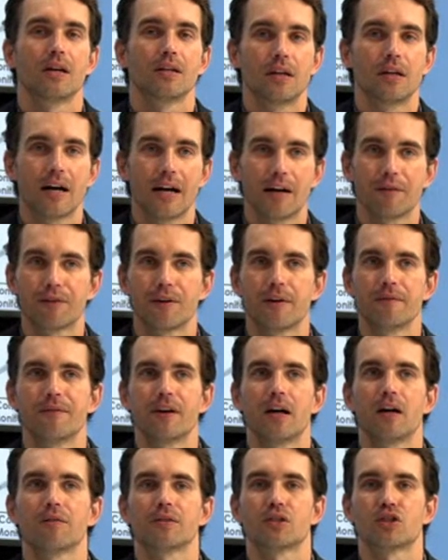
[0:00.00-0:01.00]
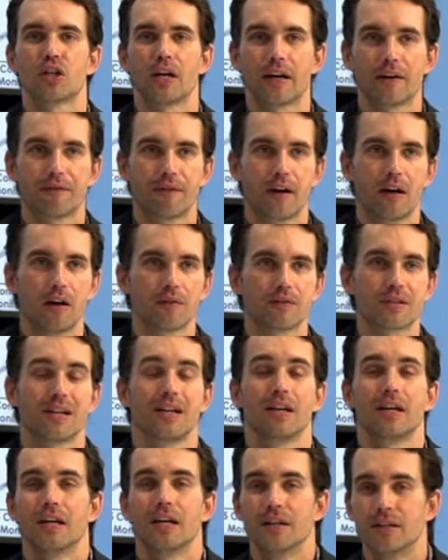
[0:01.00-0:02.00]
diaphragm valves, check valves
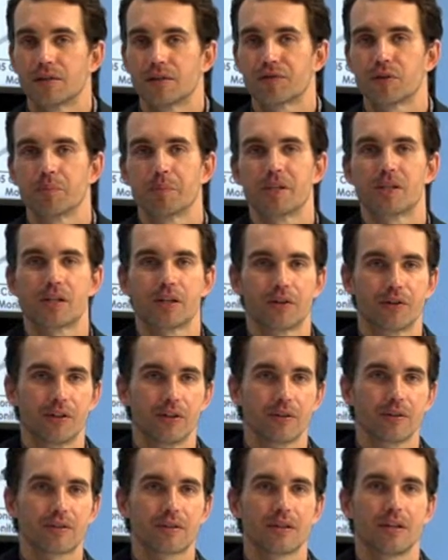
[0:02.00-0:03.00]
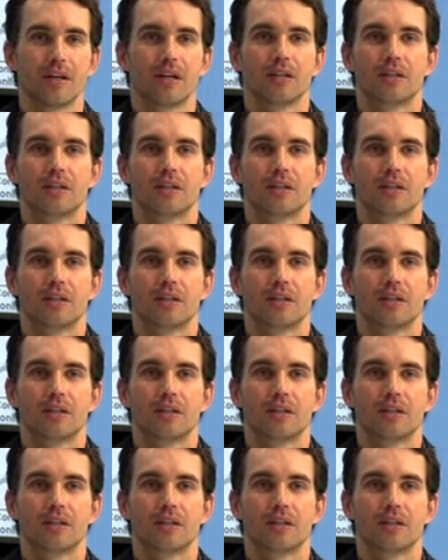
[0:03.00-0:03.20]
in different materials,